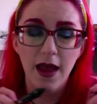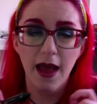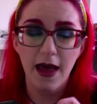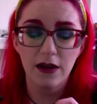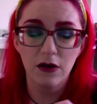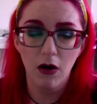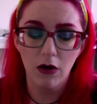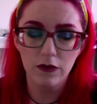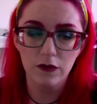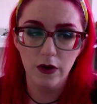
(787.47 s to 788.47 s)
and
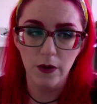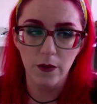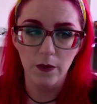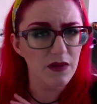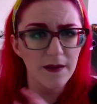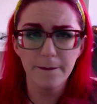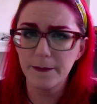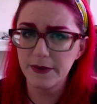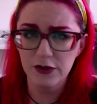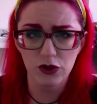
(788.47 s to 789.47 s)
also
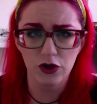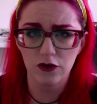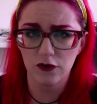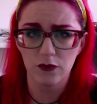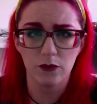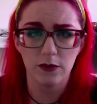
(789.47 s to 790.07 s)
be sure to